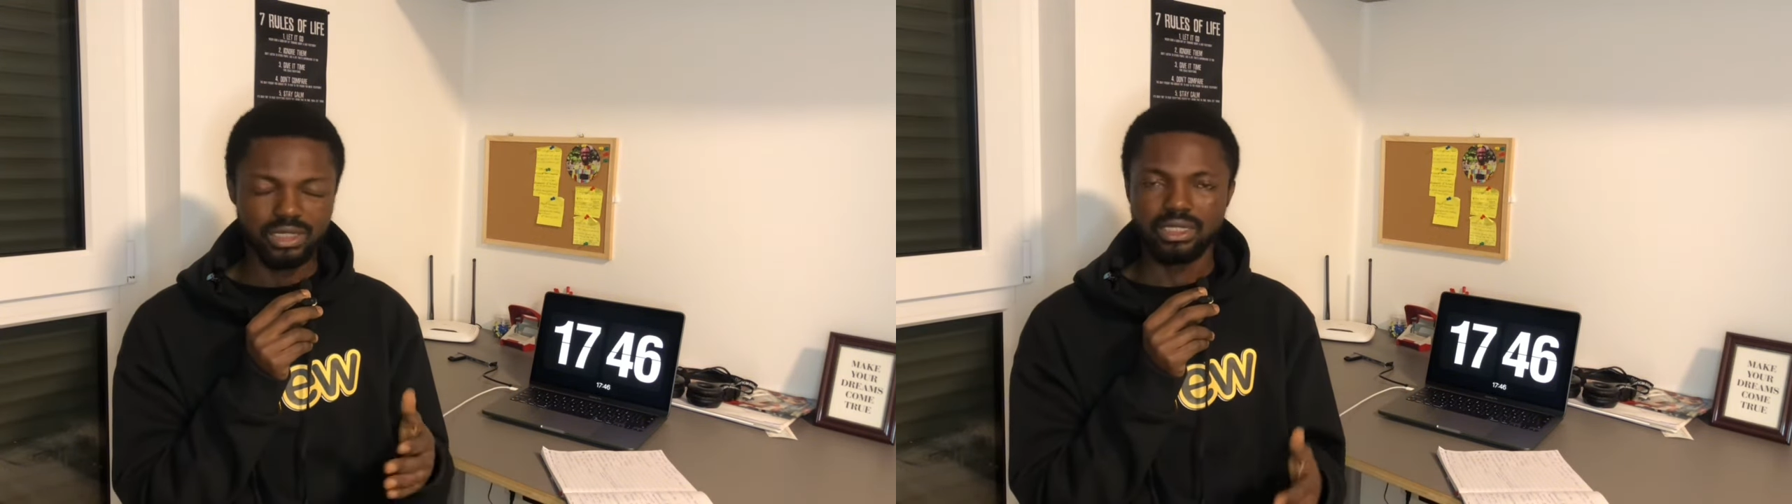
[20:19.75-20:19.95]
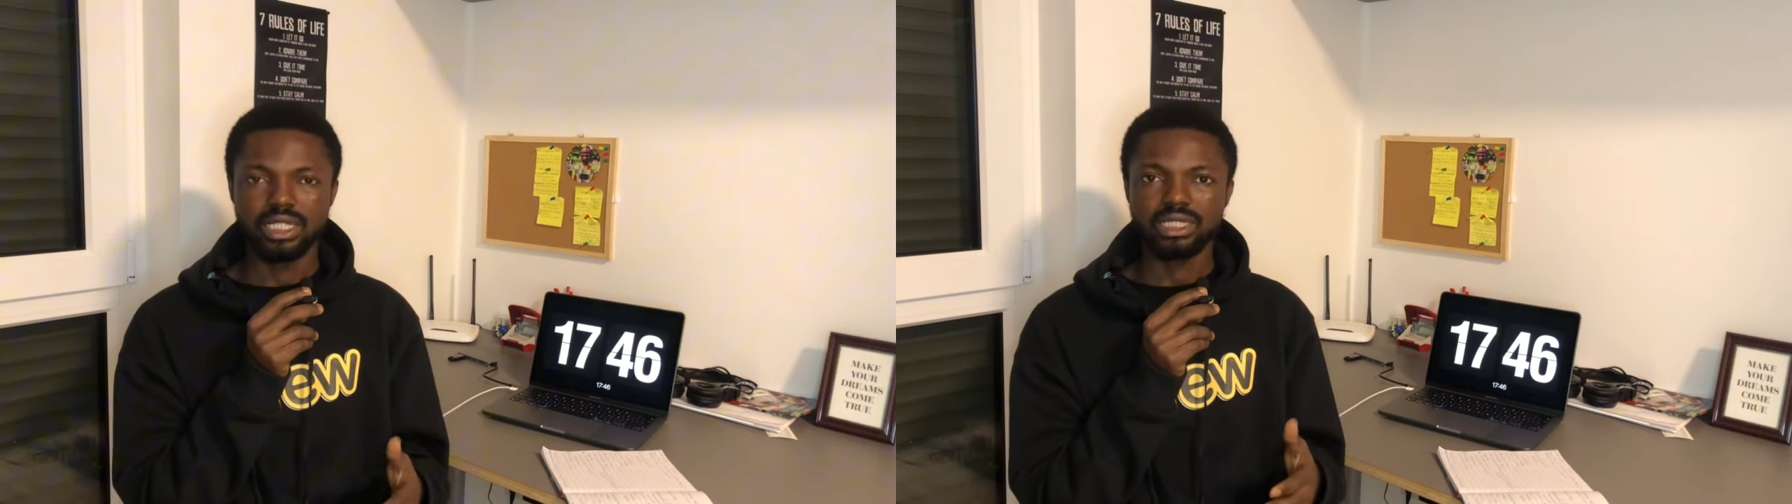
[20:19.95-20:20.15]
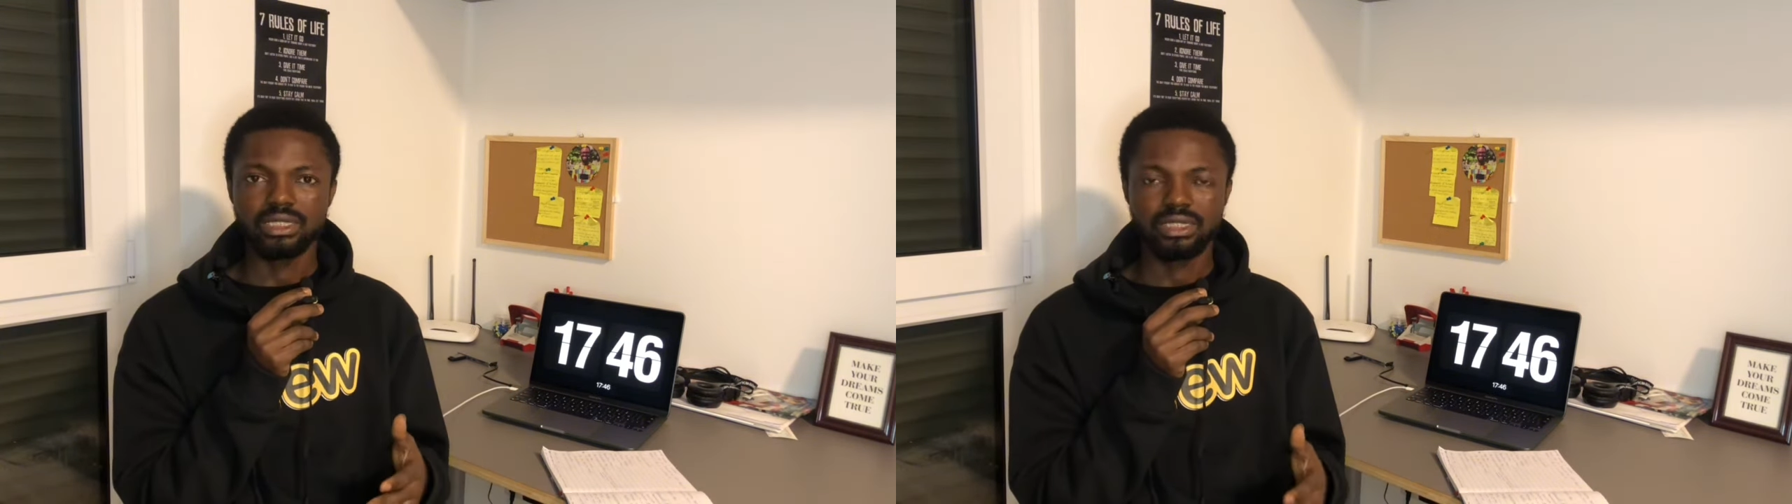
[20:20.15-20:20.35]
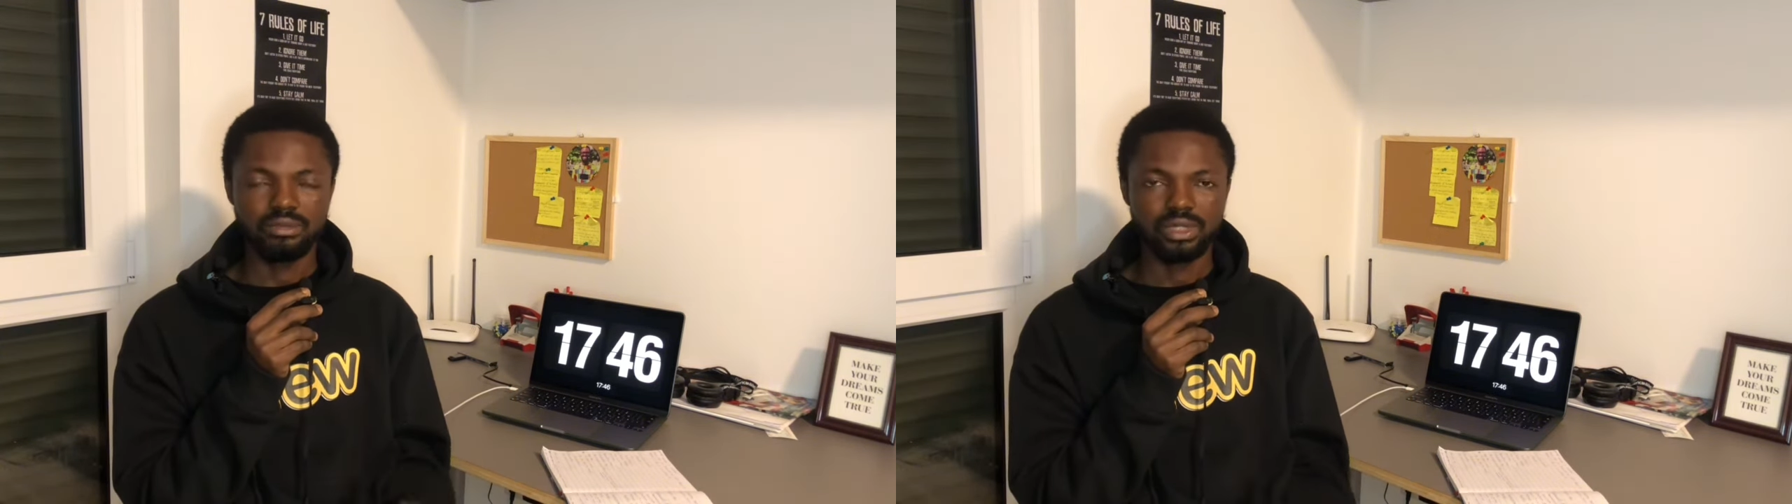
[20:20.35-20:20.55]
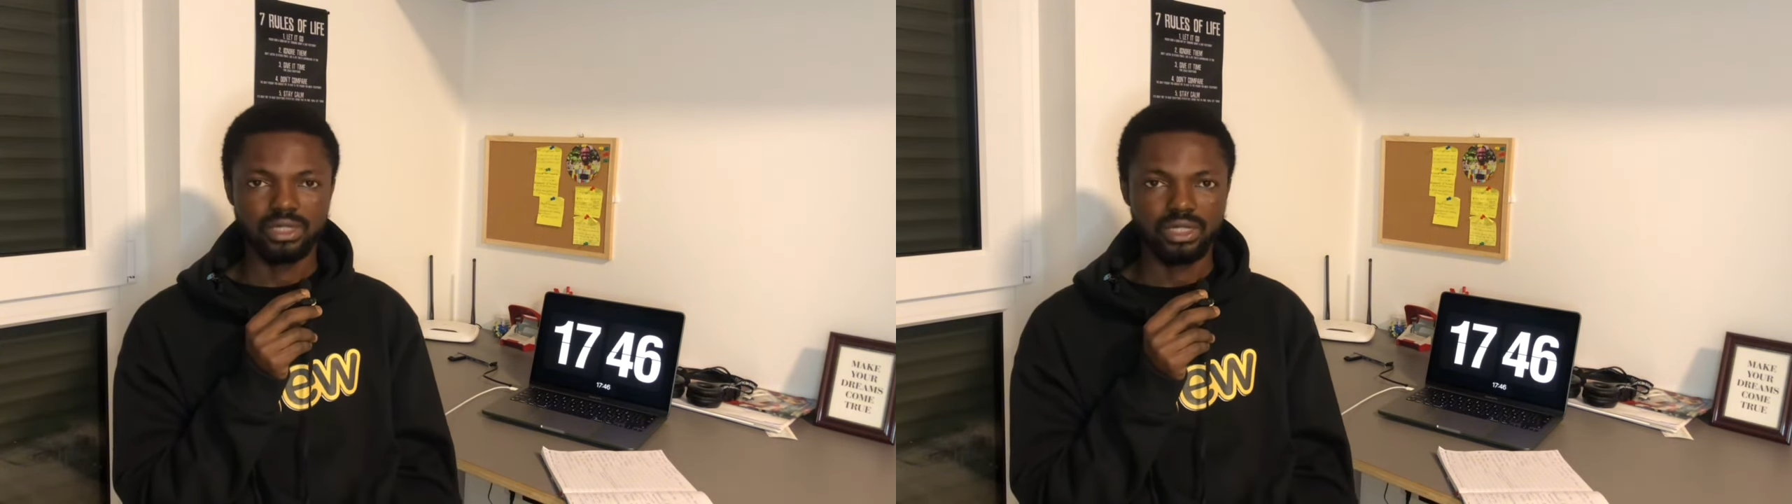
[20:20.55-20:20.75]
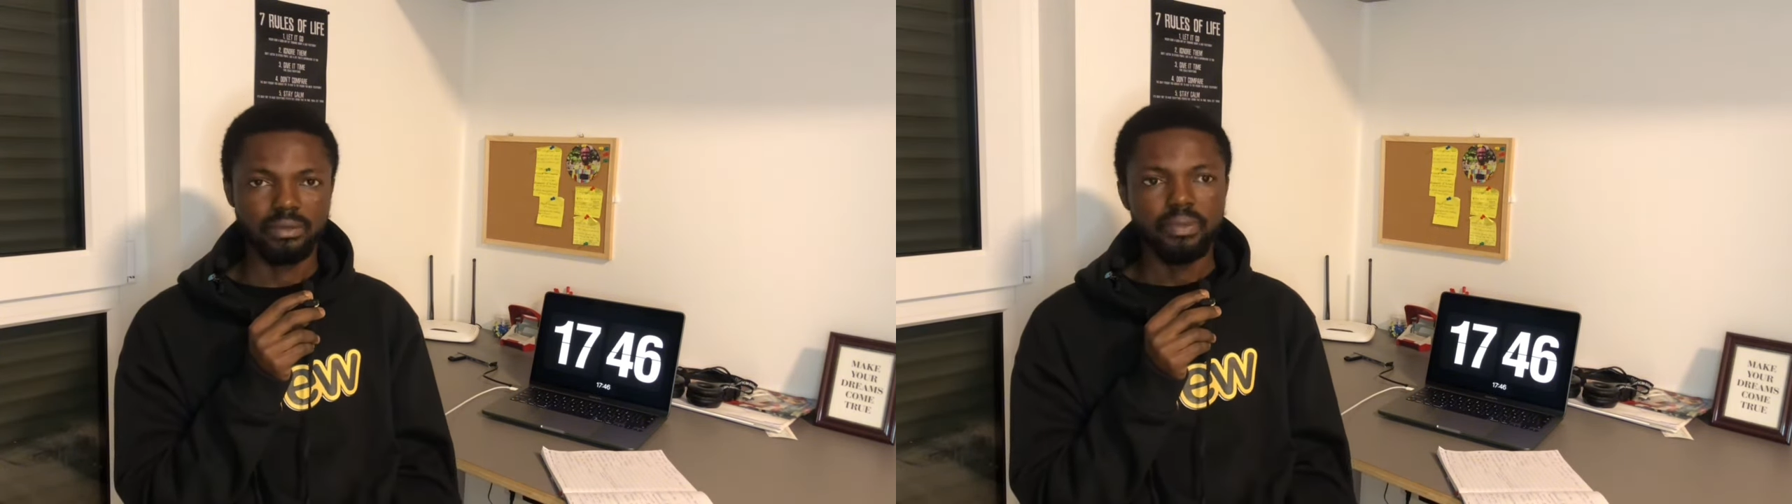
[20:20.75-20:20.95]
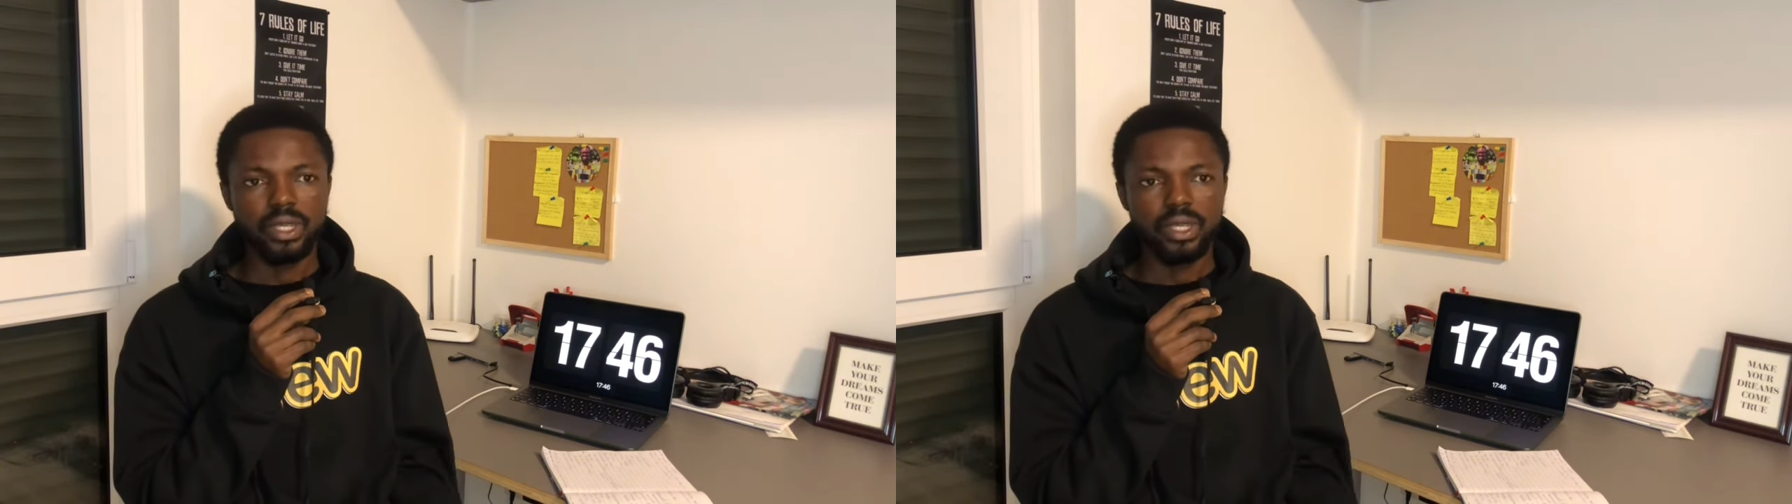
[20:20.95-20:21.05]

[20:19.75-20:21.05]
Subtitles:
in the next semester.